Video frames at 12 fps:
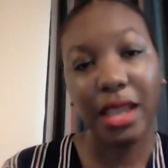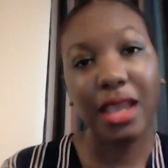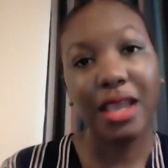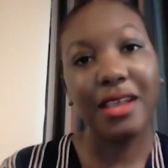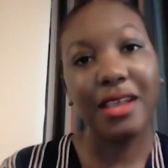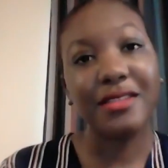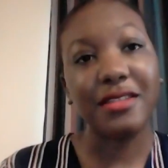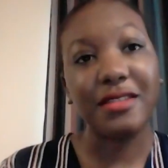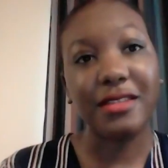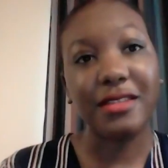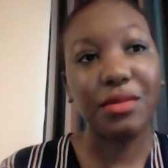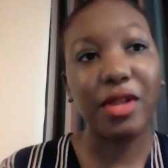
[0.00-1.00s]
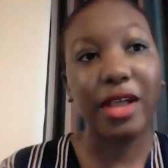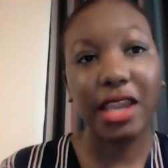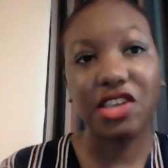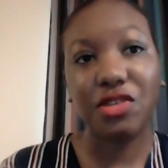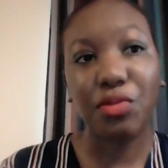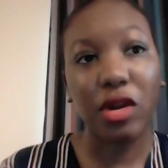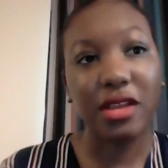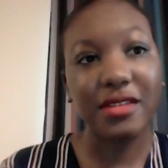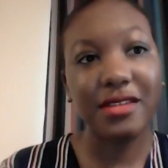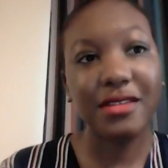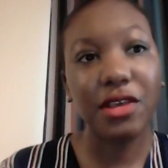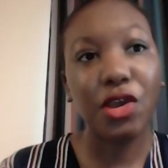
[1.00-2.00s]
sustainable energy policies